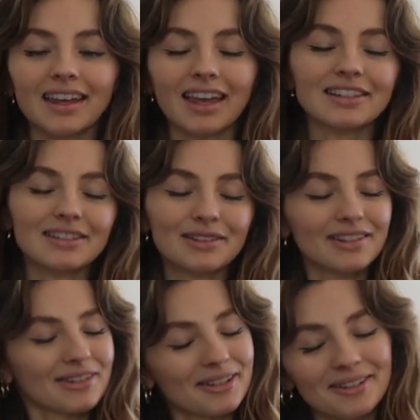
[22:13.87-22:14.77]

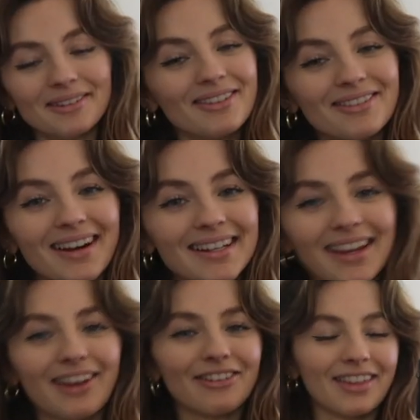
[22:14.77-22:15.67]
It's just not the right
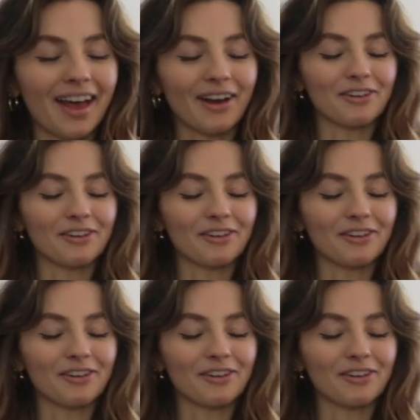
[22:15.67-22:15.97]
day for that